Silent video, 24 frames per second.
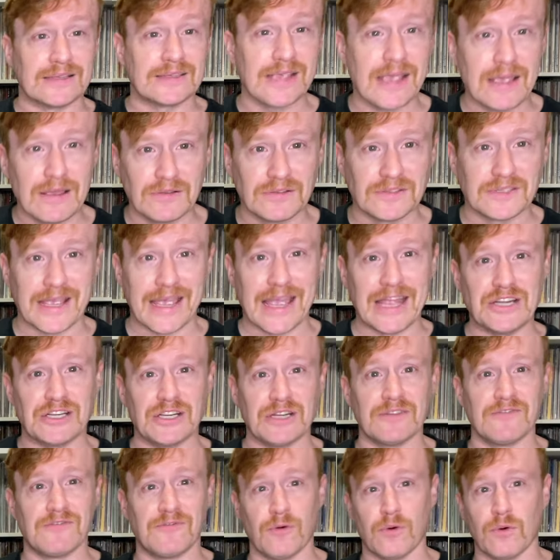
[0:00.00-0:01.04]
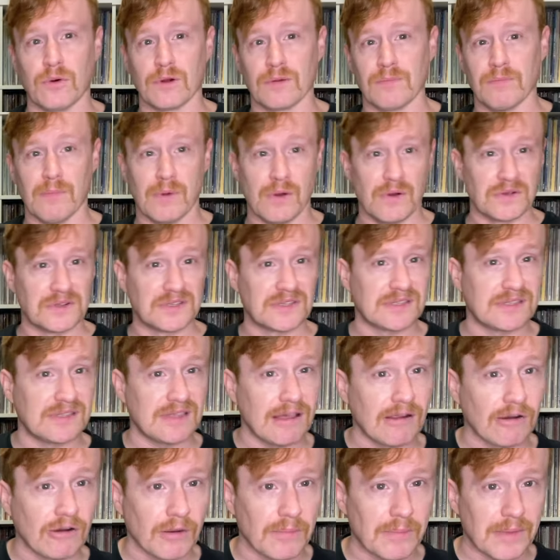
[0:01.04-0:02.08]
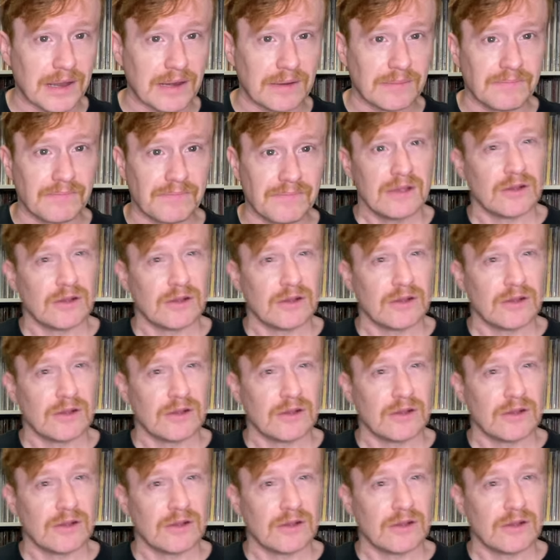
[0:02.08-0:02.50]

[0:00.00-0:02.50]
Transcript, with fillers: sales agent for Moog's Theremin.